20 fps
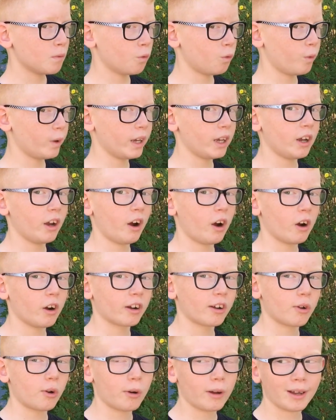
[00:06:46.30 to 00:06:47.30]
we
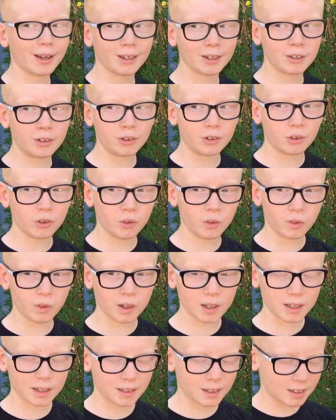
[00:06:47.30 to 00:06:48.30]
are going
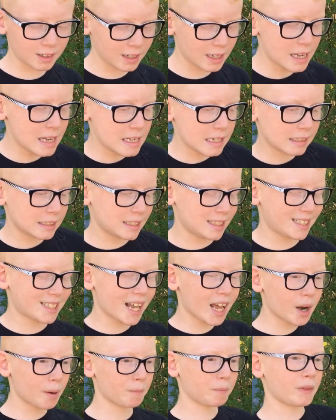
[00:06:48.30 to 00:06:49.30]
to
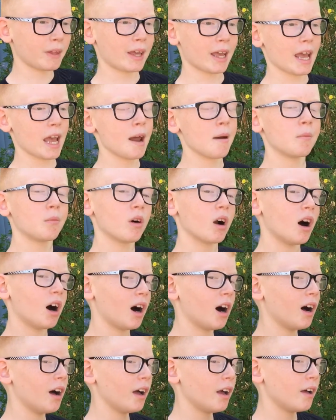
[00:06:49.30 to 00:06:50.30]
set up the
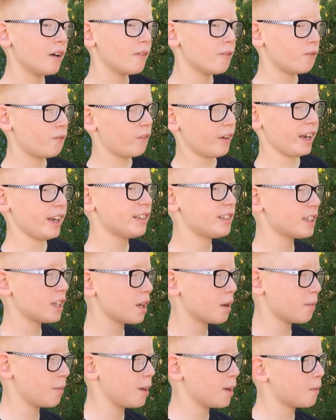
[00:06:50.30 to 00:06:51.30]
camera
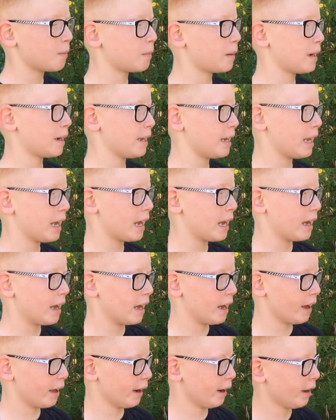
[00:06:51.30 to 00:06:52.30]
facing me and my
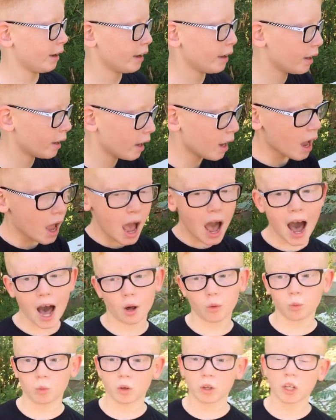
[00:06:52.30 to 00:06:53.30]
dad,
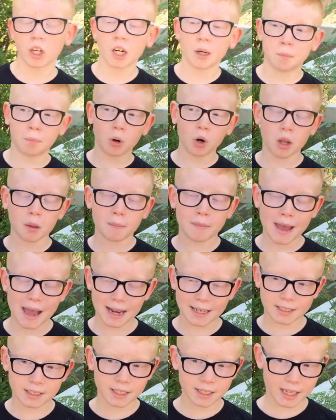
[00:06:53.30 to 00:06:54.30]
and we're gonna put it
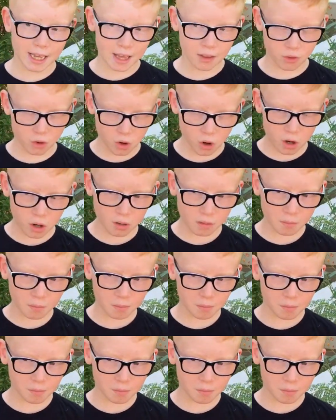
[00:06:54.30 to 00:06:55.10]
back together,